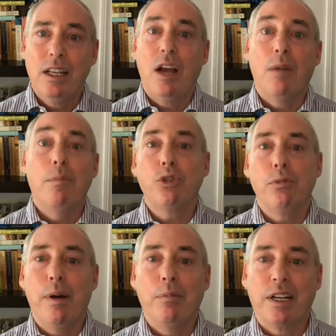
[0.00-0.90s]
Now, most
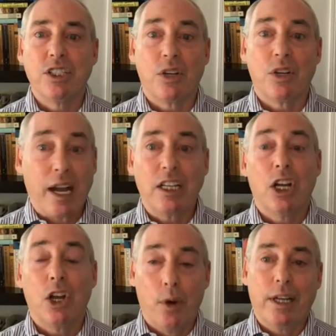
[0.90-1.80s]
Republicans are not going
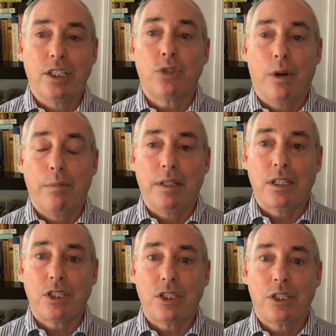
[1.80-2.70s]
to go against Trump on
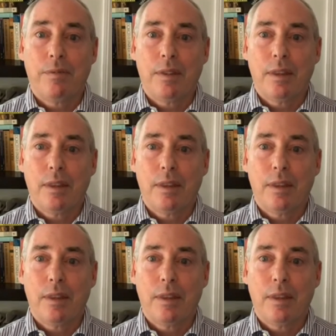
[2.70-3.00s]
this.